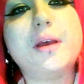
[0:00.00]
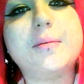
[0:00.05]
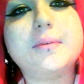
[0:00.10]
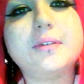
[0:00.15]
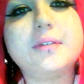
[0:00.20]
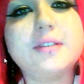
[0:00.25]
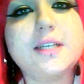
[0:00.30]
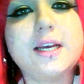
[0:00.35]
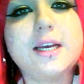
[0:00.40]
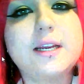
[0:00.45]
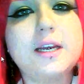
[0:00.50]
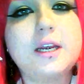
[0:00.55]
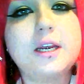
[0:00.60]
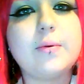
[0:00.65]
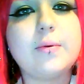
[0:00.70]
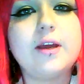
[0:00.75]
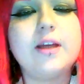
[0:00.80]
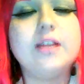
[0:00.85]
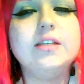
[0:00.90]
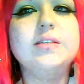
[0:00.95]
able to see it
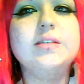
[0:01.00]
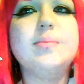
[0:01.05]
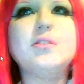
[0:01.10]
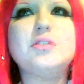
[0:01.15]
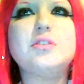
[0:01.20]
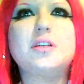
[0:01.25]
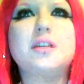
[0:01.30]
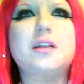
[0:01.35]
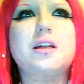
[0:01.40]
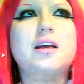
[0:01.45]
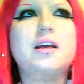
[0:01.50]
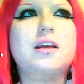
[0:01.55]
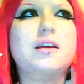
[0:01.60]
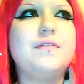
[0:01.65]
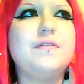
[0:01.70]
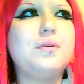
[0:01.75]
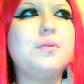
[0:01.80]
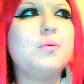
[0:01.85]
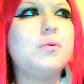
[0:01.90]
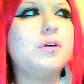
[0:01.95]
anyway, and especially like
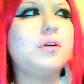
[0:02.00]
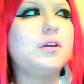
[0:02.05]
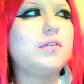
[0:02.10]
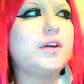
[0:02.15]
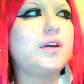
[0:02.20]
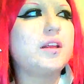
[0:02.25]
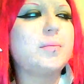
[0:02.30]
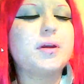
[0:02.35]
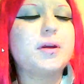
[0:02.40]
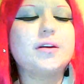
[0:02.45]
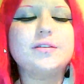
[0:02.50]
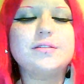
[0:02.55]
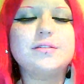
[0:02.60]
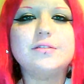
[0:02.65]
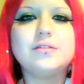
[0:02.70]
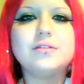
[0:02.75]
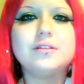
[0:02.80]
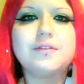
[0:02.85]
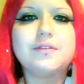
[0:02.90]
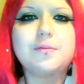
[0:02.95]
if you're walking around your parents, it's
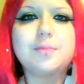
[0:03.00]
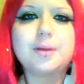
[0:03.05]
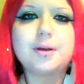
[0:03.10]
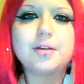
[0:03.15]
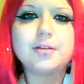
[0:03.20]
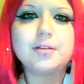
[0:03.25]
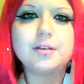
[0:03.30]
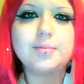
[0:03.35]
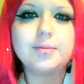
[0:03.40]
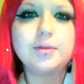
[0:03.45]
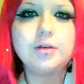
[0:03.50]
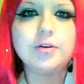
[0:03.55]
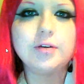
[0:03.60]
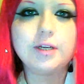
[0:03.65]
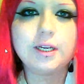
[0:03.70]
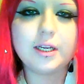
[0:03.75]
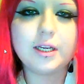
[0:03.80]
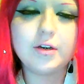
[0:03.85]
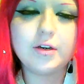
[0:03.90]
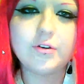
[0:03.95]
not as if your parents are going to be
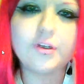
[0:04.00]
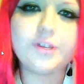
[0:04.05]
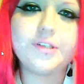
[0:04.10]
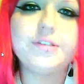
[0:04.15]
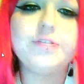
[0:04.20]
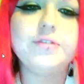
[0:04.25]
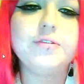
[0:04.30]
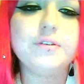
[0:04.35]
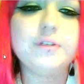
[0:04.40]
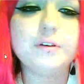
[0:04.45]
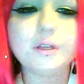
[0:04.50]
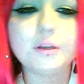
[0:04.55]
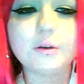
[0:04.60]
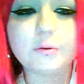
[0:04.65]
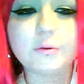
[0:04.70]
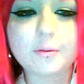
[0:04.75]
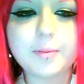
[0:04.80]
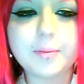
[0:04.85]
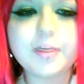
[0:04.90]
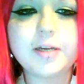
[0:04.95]
looking at your nose, you know
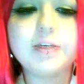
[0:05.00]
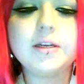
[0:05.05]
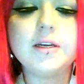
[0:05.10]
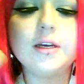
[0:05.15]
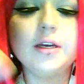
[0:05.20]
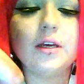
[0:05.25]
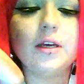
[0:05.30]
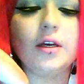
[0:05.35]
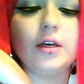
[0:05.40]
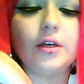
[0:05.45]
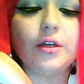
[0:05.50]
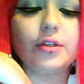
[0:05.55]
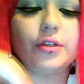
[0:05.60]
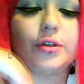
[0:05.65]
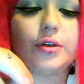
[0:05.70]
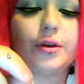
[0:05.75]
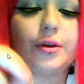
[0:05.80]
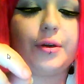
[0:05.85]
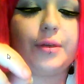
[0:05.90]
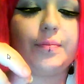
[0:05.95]
what I mean?
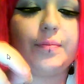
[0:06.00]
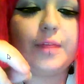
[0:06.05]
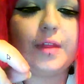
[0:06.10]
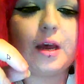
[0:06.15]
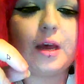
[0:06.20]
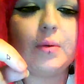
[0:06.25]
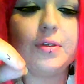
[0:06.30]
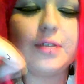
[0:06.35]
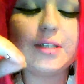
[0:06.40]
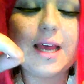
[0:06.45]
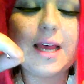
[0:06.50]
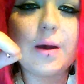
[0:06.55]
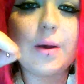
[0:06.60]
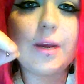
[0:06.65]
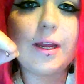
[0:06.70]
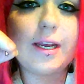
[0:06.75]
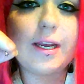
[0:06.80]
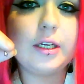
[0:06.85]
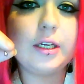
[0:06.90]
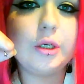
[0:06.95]
So that was how I
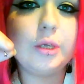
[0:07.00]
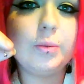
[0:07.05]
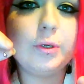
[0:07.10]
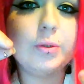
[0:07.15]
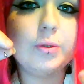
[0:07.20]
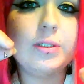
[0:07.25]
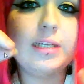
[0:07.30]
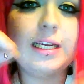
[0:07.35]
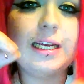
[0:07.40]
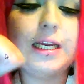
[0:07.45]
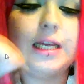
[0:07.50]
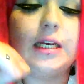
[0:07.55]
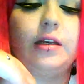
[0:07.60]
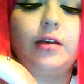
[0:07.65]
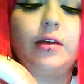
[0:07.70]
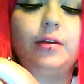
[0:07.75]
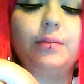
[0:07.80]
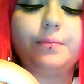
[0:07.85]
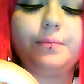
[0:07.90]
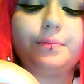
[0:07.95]
hid it when it was
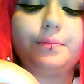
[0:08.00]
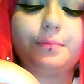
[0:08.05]
healing.